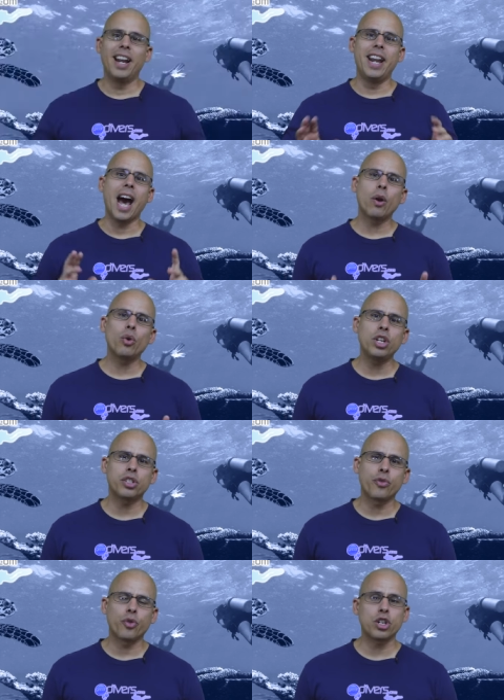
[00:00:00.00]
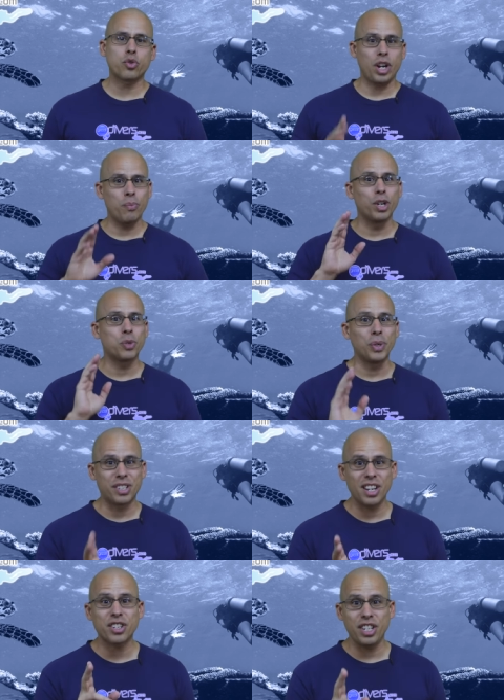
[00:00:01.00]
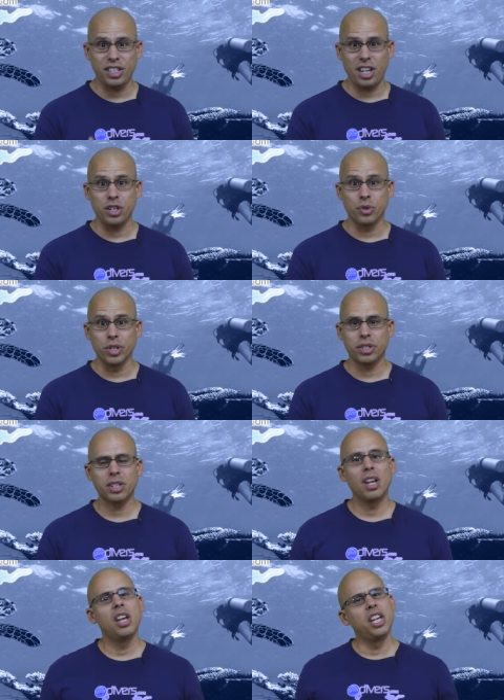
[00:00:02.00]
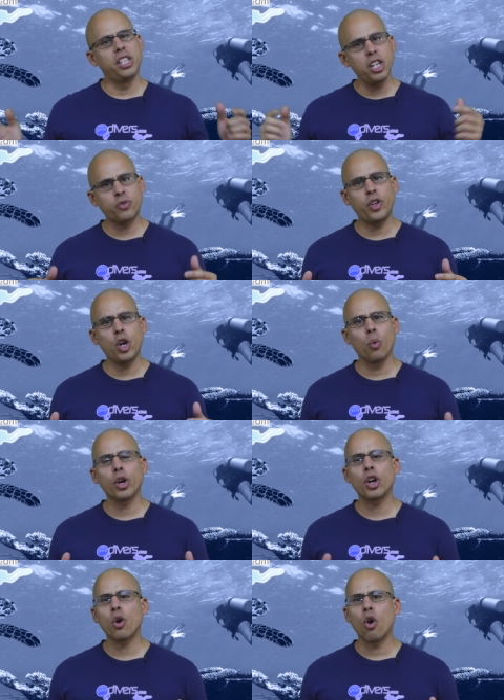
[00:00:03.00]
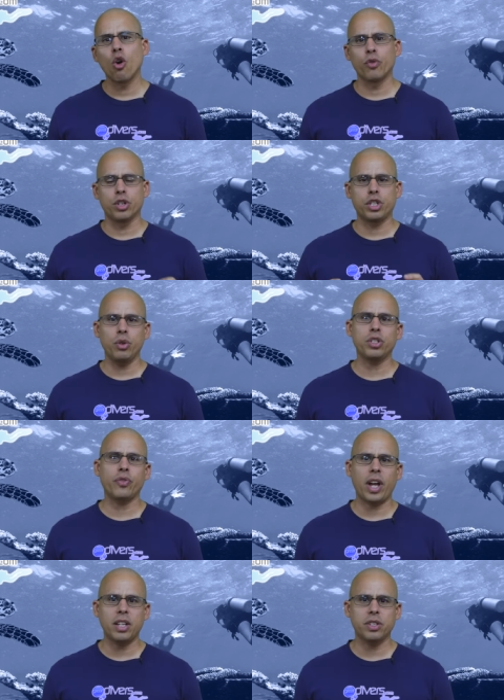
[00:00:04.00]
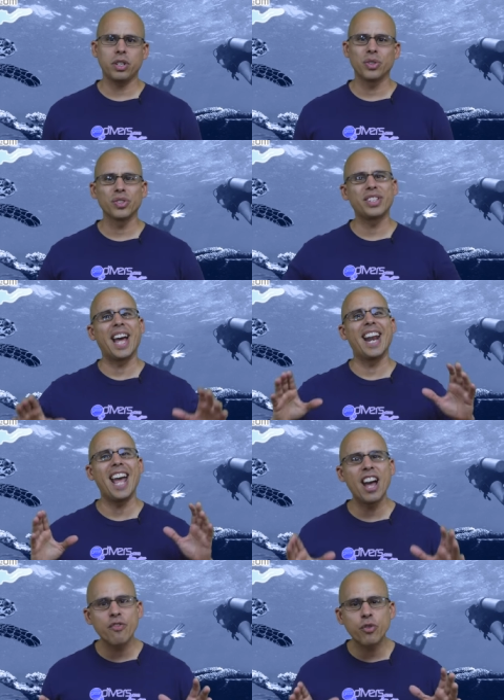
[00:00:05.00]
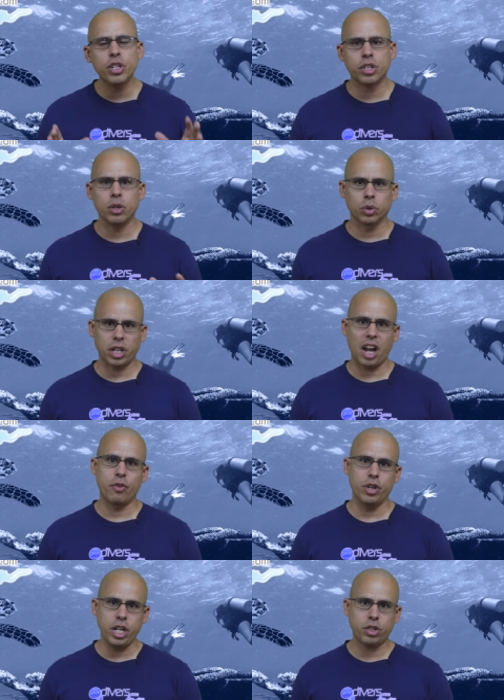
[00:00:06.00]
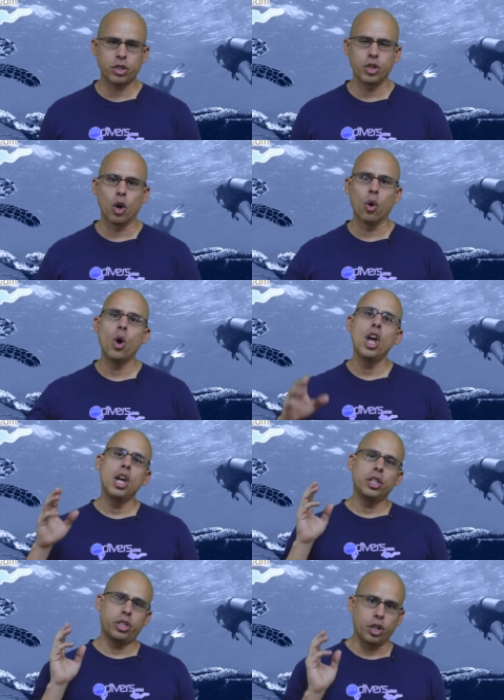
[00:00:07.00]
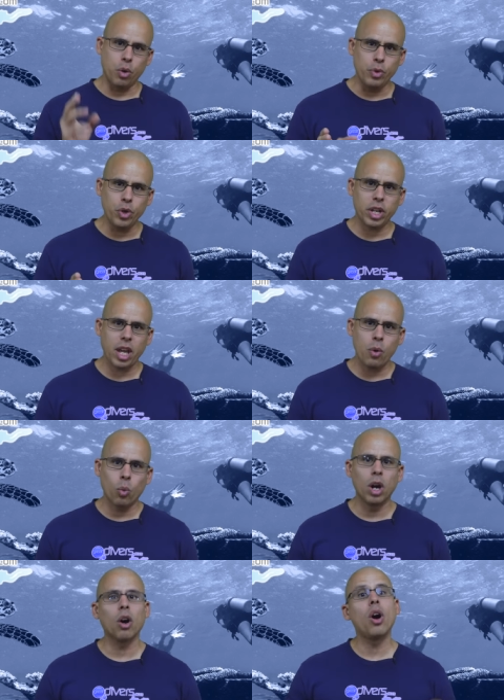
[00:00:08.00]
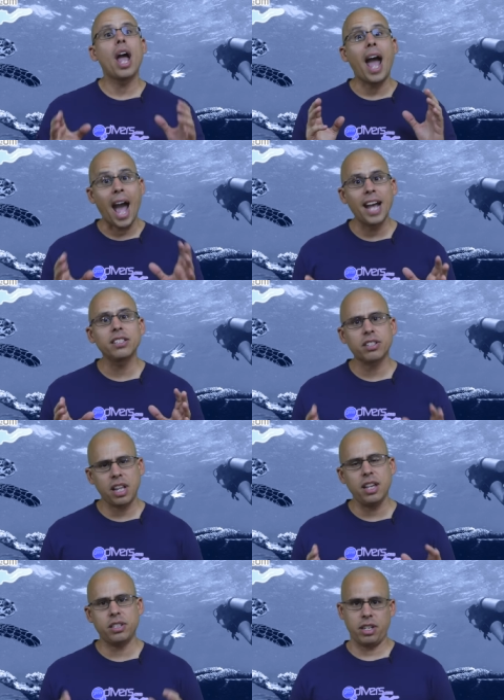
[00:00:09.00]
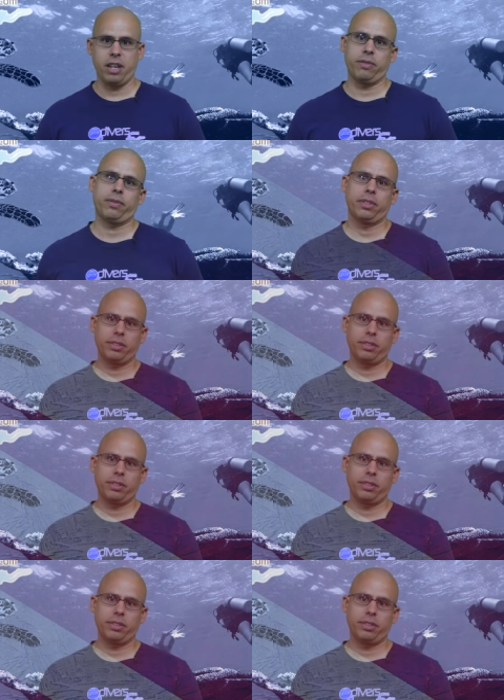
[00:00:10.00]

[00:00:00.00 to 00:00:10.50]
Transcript: Not only is it frustrating, but it's potentially dangerous. In this video, we're gonna go over a series of hand signals that every single diver needs to know to communicate well and stay safe.